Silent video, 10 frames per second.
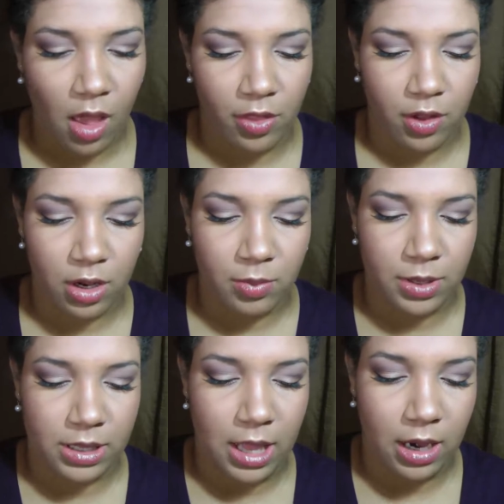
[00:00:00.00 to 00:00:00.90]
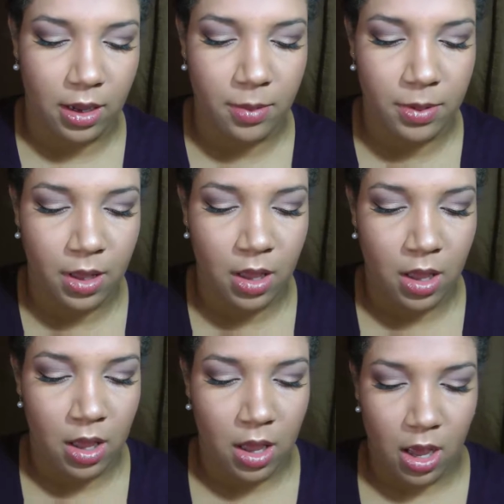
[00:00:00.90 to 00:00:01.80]
I thought I'd pick that up.
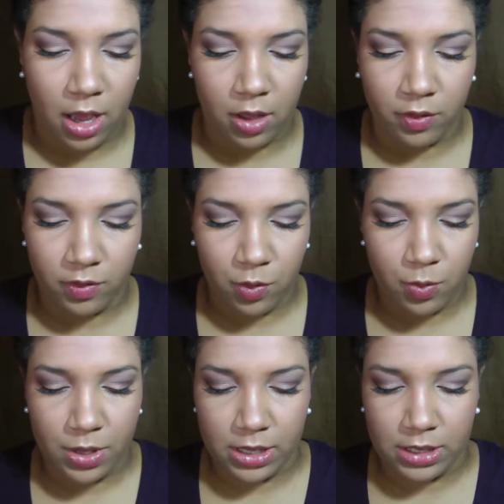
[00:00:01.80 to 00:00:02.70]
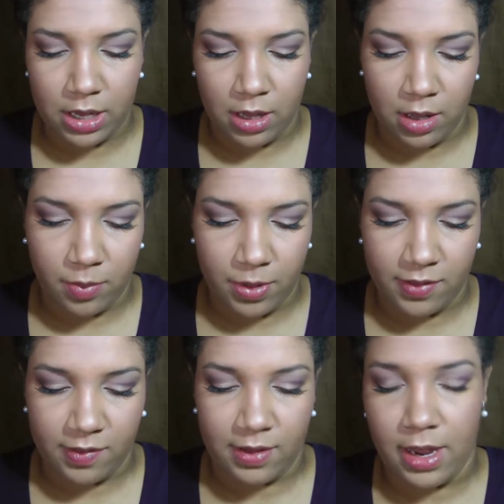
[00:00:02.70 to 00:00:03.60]
I also picked up
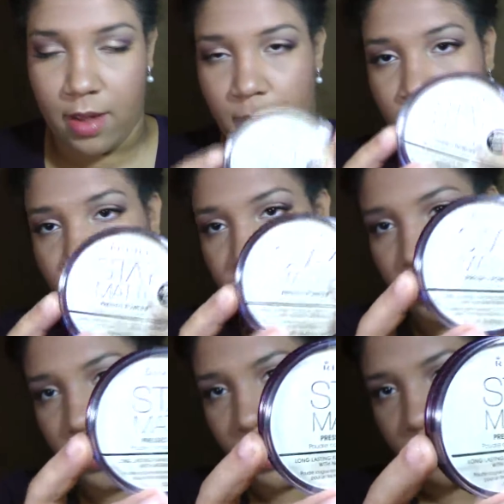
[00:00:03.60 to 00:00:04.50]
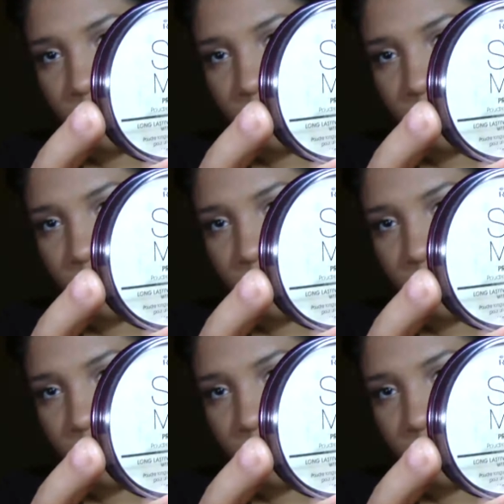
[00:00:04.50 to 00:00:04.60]
Stay Matte by